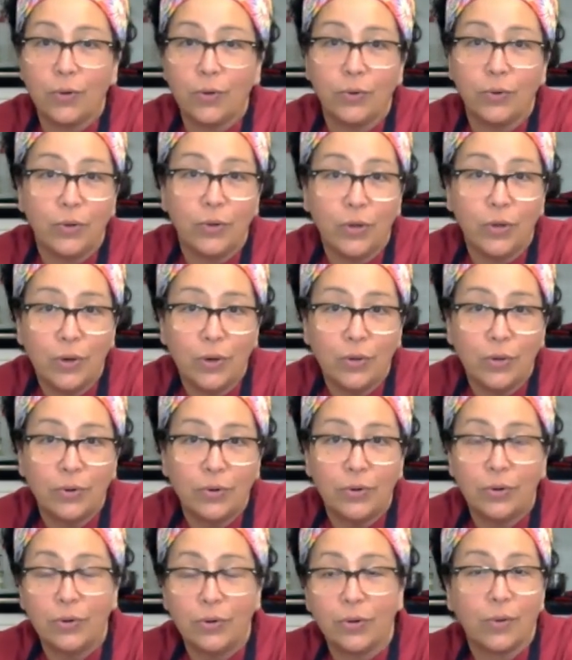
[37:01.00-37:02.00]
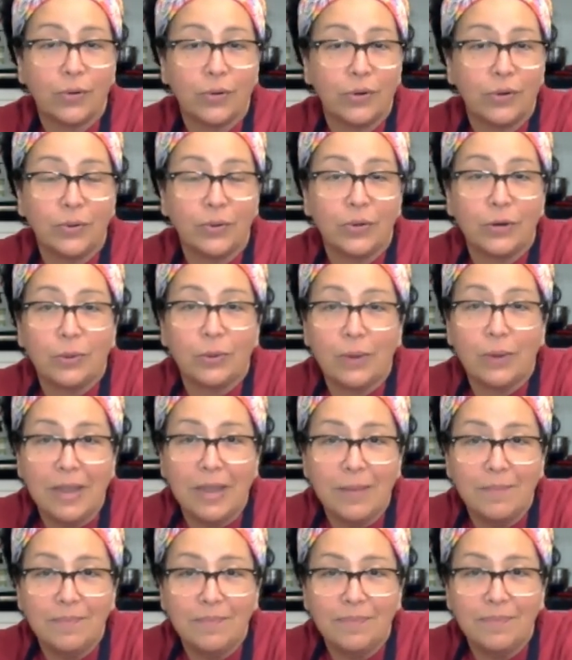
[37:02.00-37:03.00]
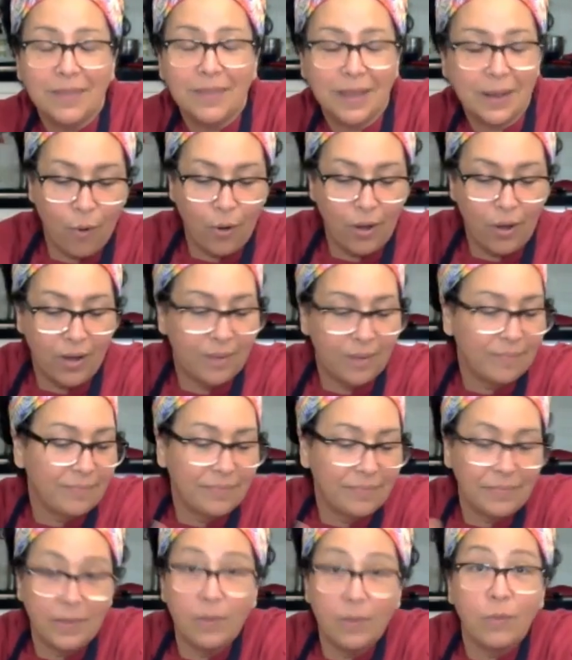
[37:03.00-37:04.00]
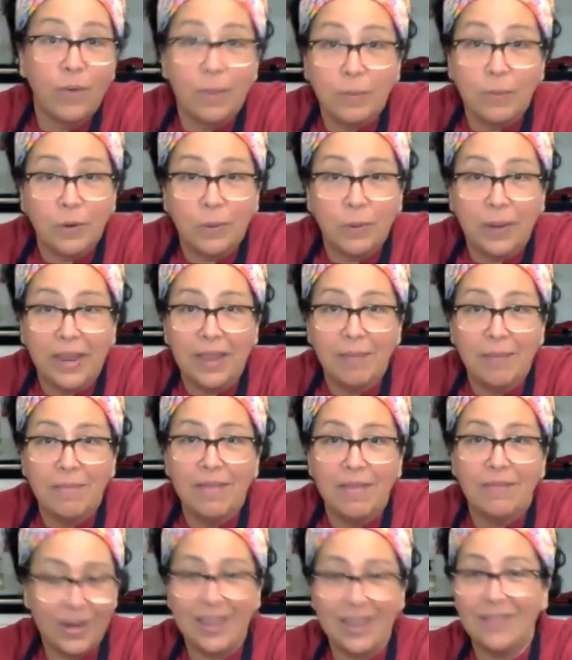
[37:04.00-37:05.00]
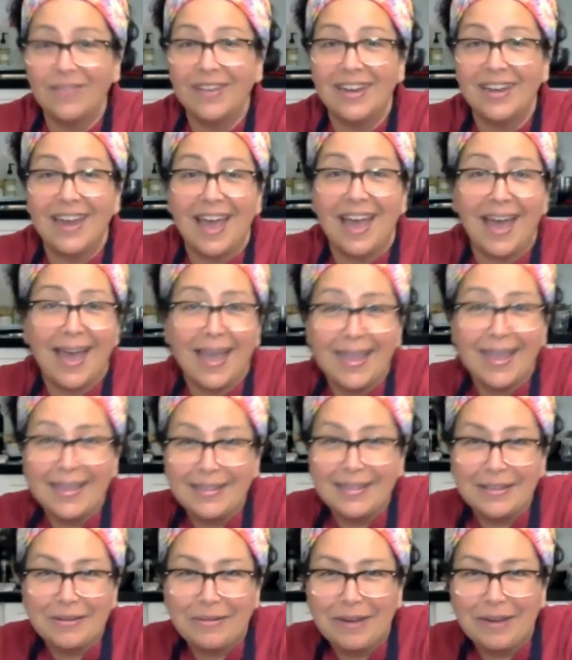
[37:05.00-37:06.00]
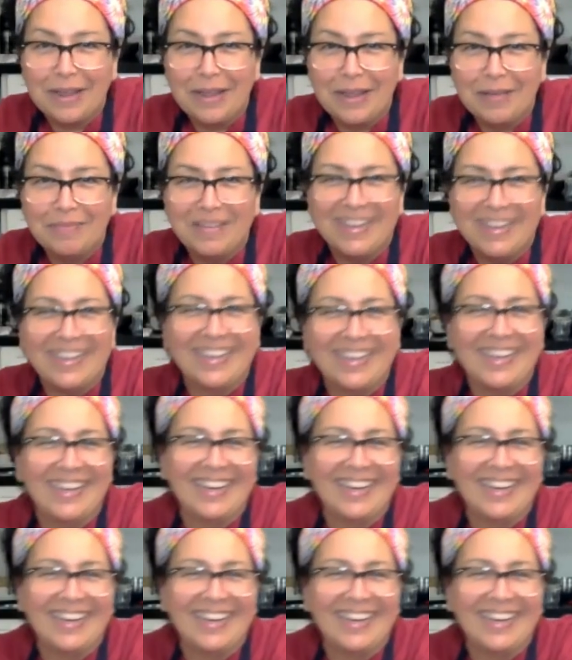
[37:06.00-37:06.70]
coconut cream, or whipped cream, or even ice cream.